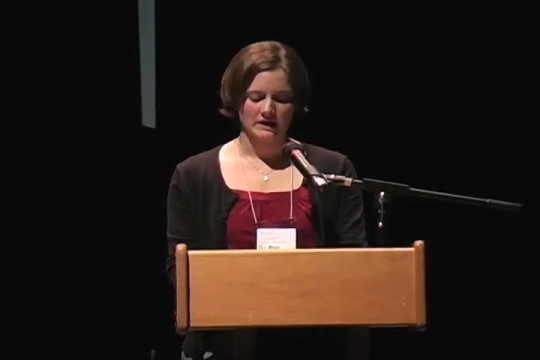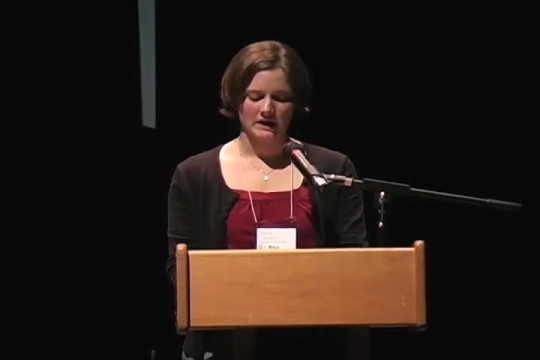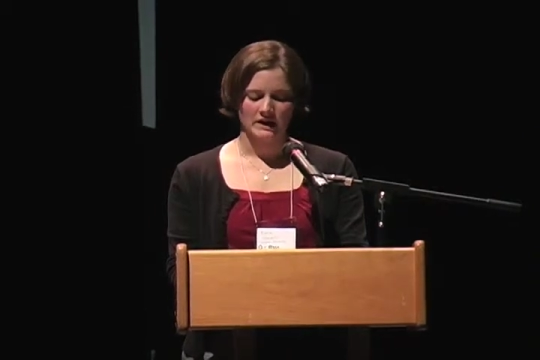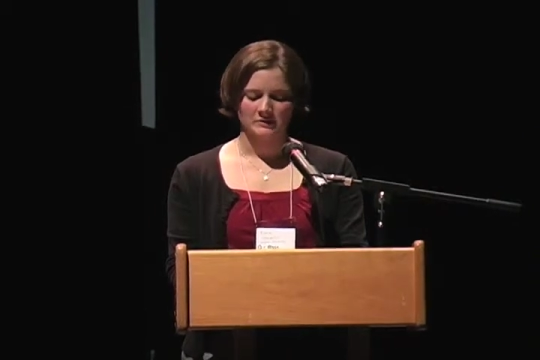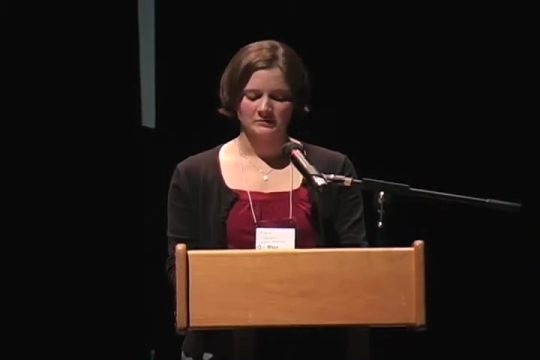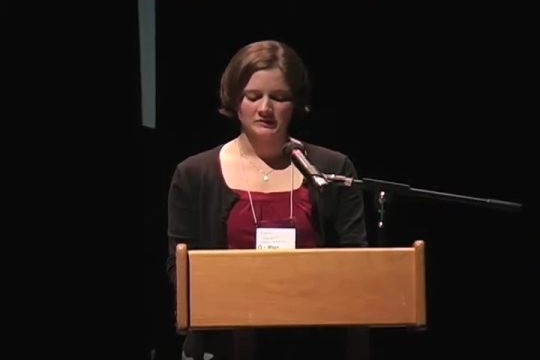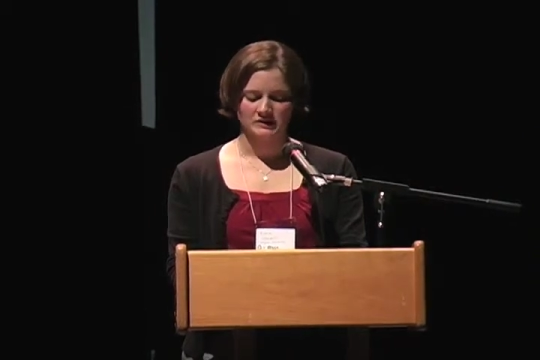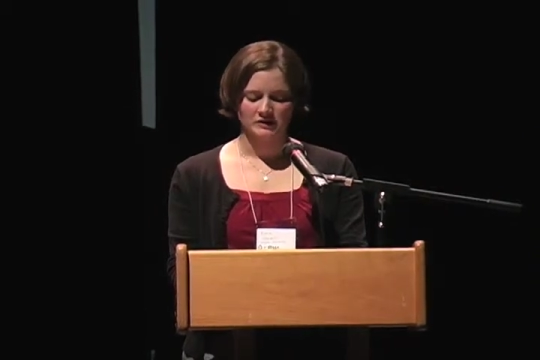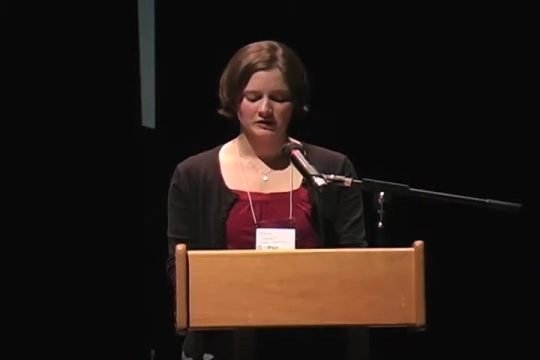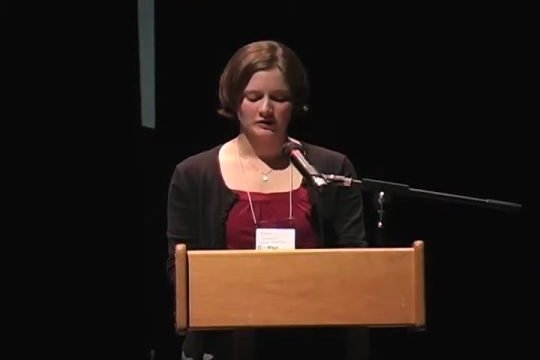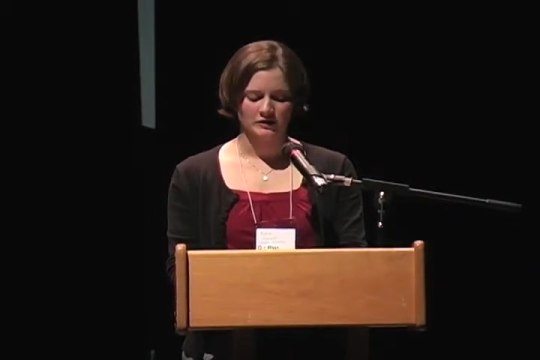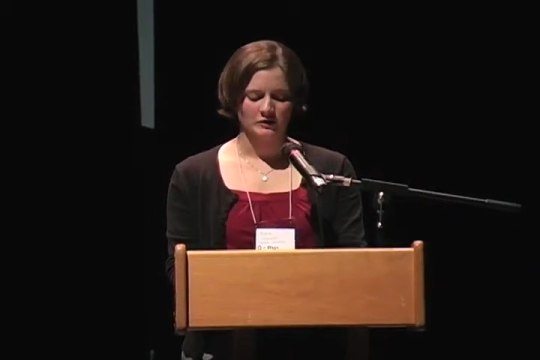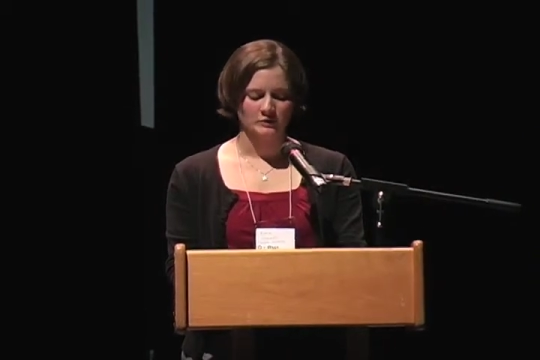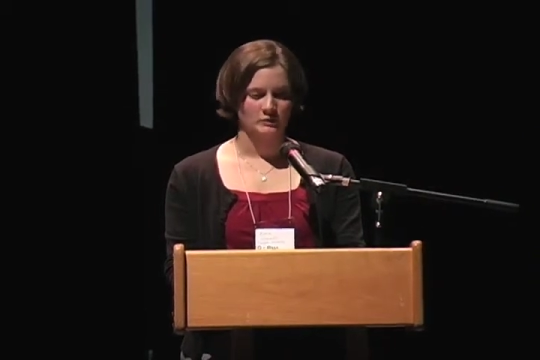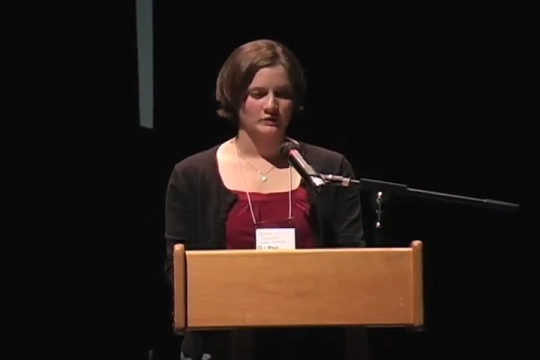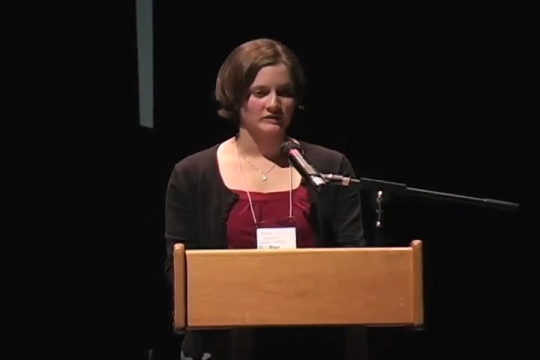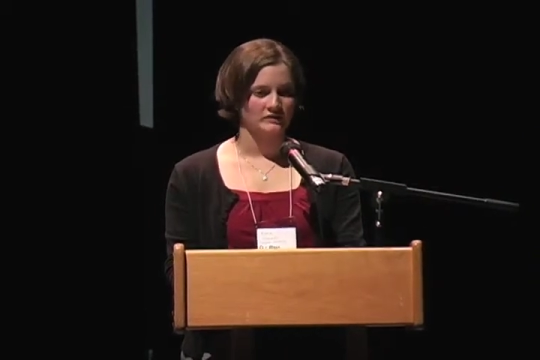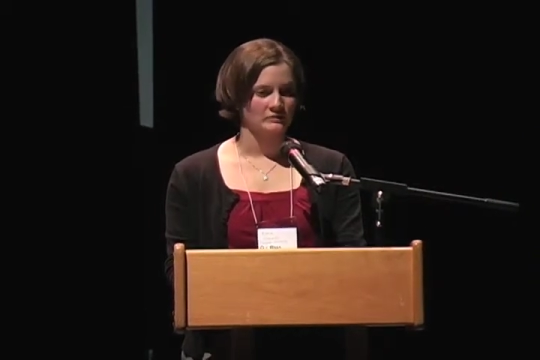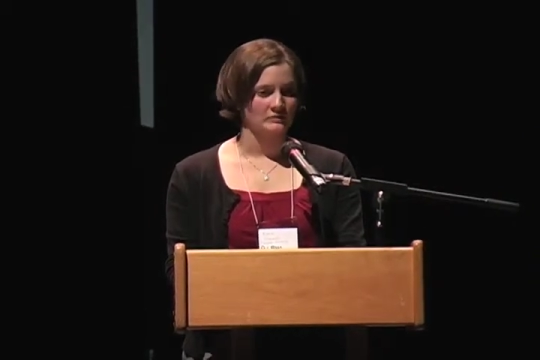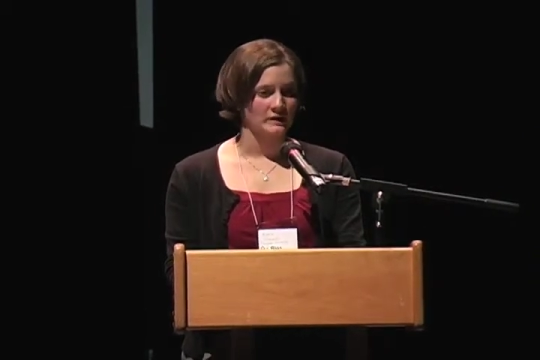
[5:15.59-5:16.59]
and be heard
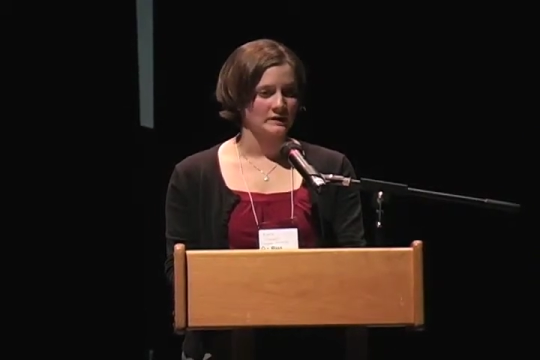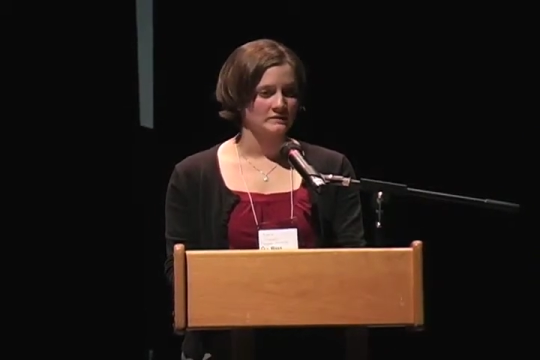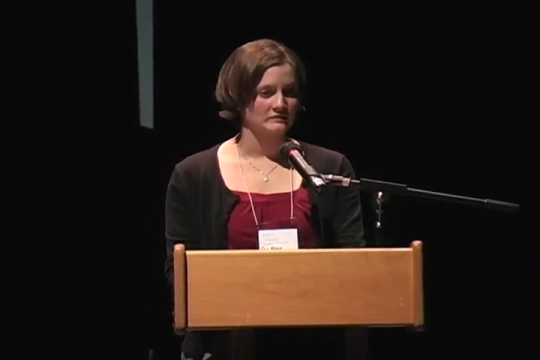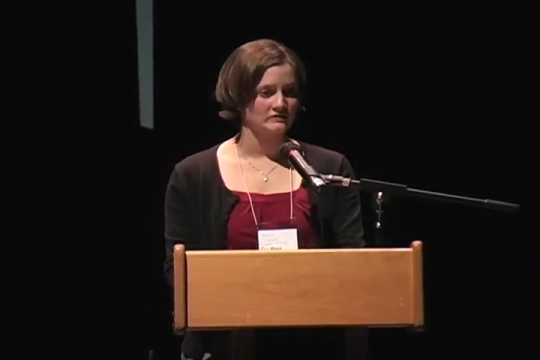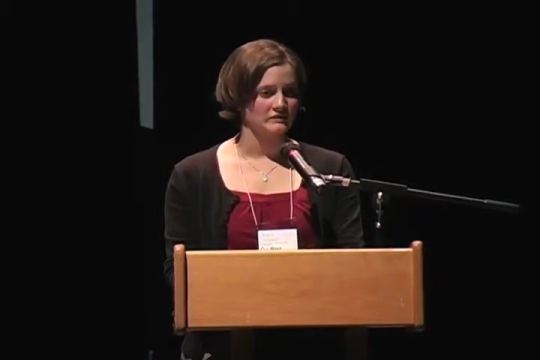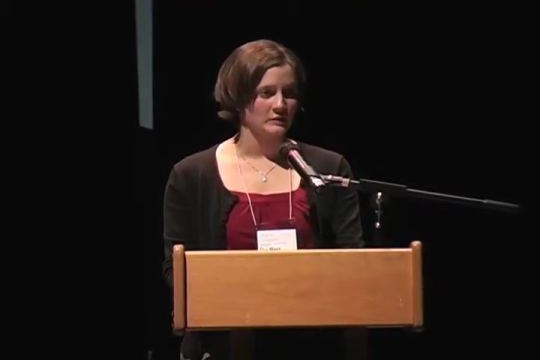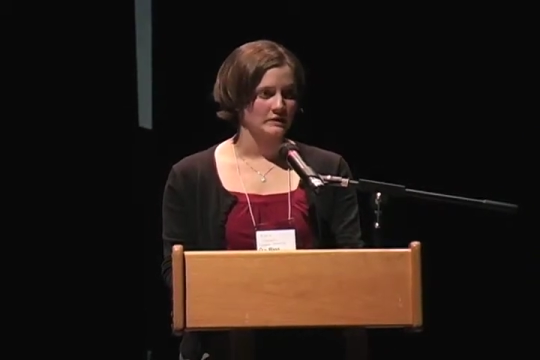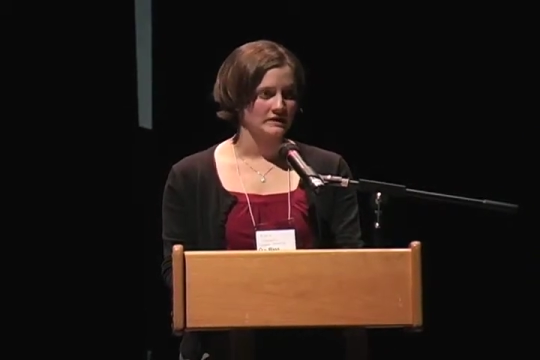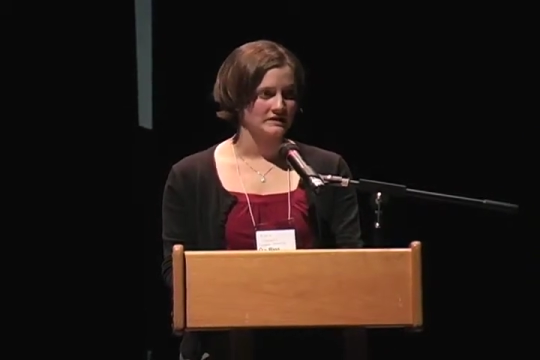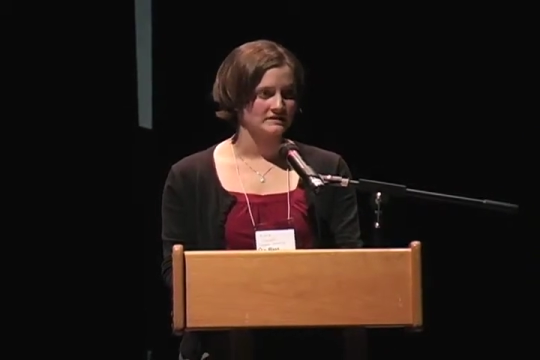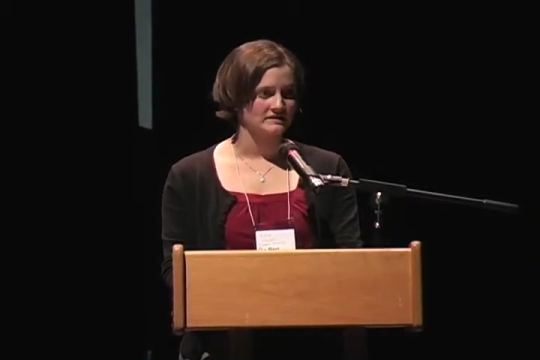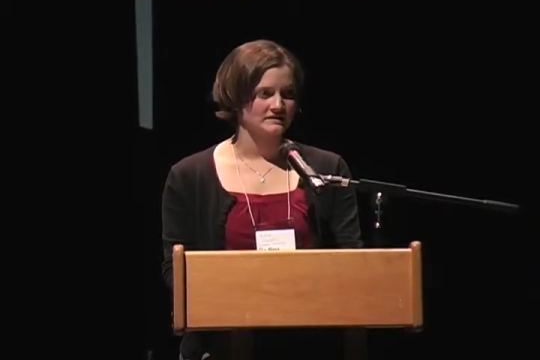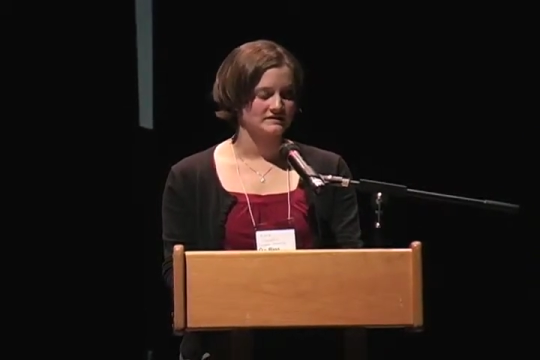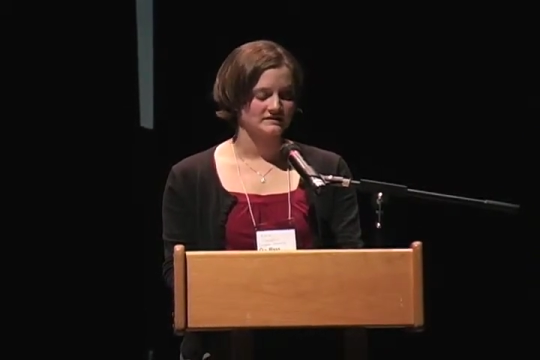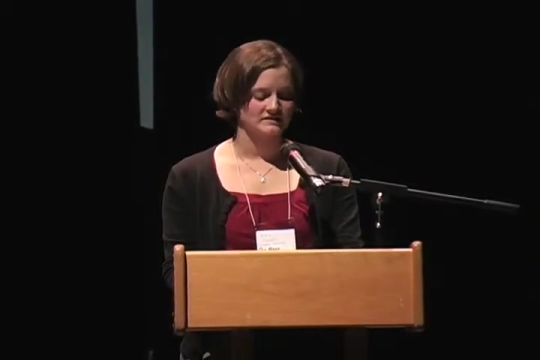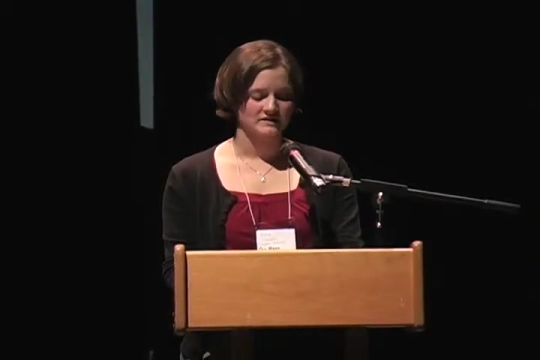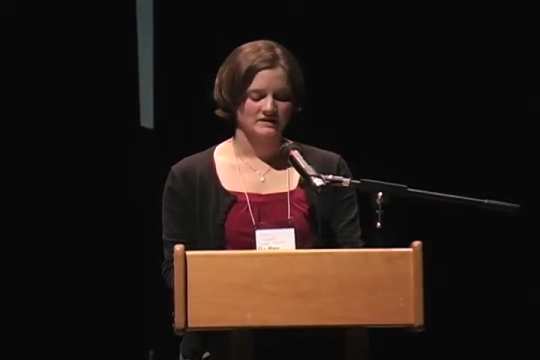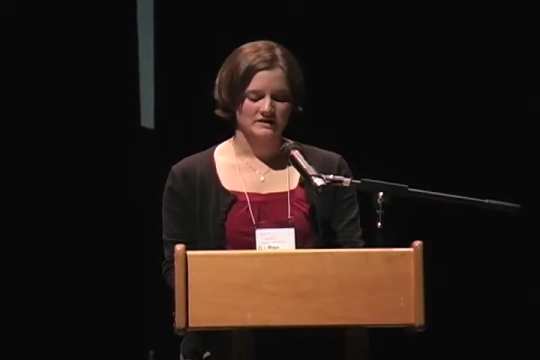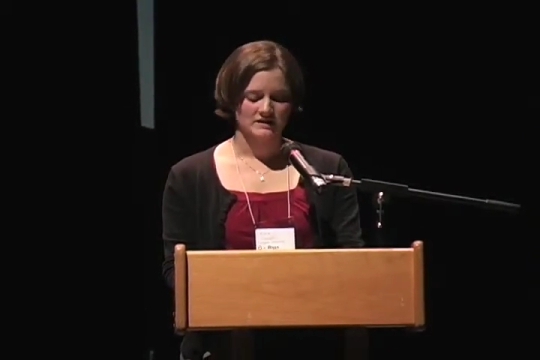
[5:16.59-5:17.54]
with one voice